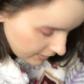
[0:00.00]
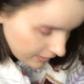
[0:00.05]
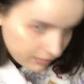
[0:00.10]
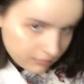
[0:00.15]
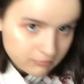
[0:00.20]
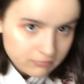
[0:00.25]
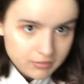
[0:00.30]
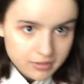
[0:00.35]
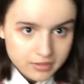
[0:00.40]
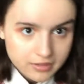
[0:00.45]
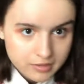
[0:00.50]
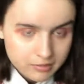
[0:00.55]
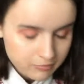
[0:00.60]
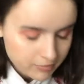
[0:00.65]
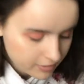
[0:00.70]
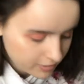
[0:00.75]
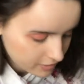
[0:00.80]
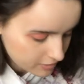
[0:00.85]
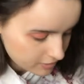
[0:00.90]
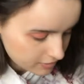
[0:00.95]
I really
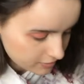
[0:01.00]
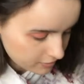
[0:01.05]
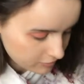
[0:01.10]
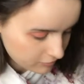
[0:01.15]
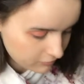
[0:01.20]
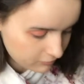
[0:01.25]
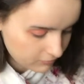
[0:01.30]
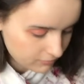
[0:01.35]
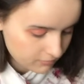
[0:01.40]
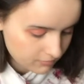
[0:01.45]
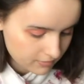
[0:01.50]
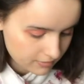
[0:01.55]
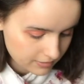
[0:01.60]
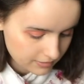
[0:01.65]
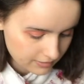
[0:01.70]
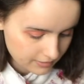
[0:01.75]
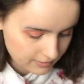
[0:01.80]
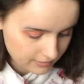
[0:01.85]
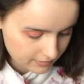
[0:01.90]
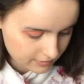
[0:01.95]
want to do
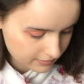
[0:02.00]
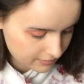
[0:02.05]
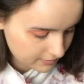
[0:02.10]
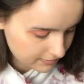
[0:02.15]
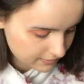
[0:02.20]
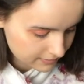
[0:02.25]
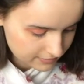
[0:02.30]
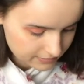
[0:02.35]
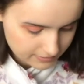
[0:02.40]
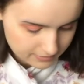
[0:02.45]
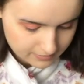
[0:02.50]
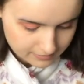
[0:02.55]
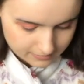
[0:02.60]
is,